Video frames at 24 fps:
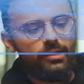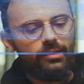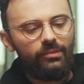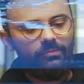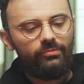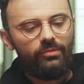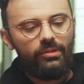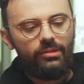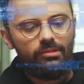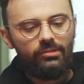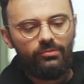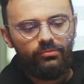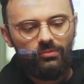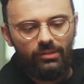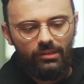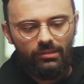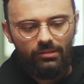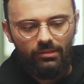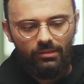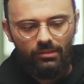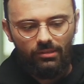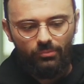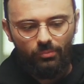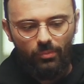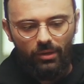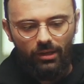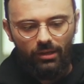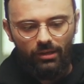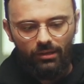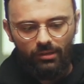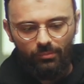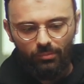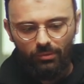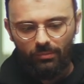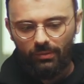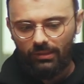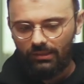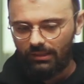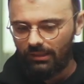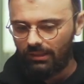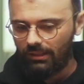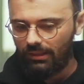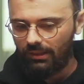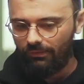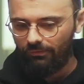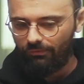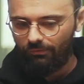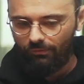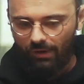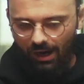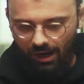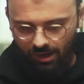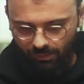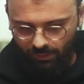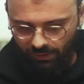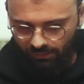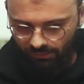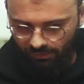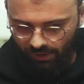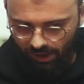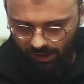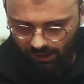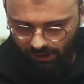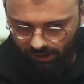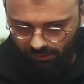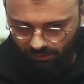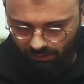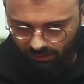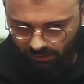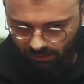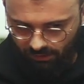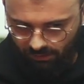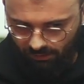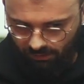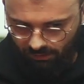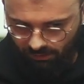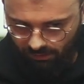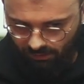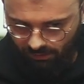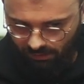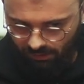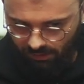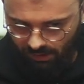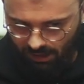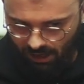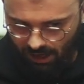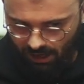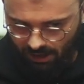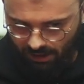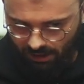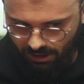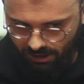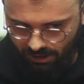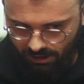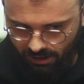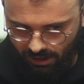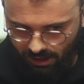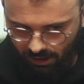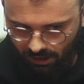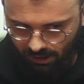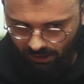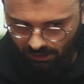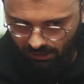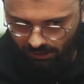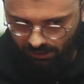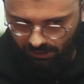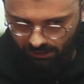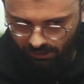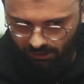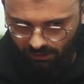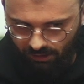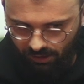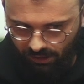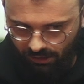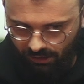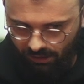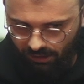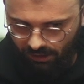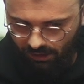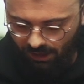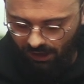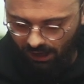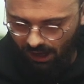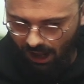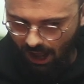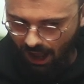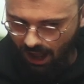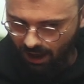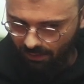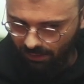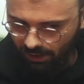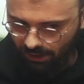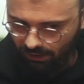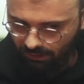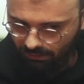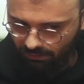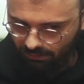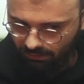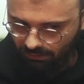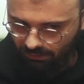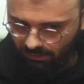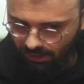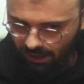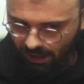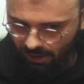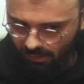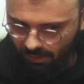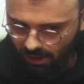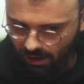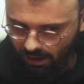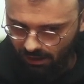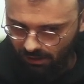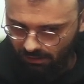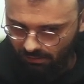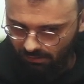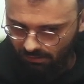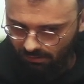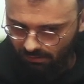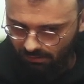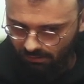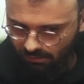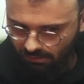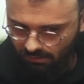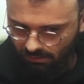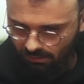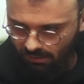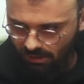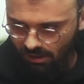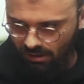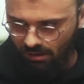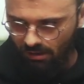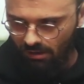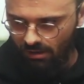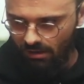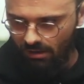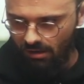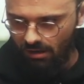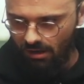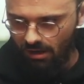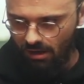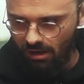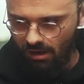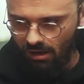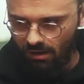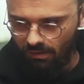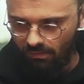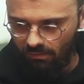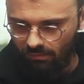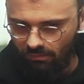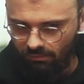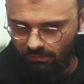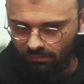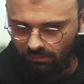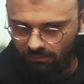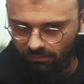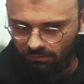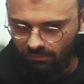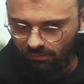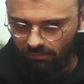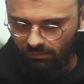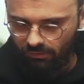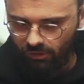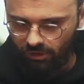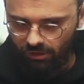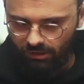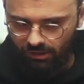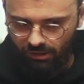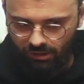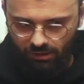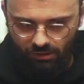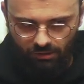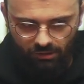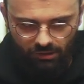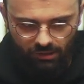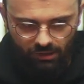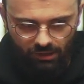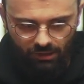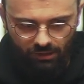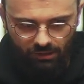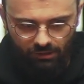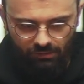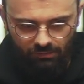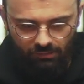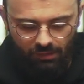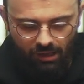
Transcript: Face fixed this by implementing an environment variable, I think, at least according to the comment they made, um, which is interesting.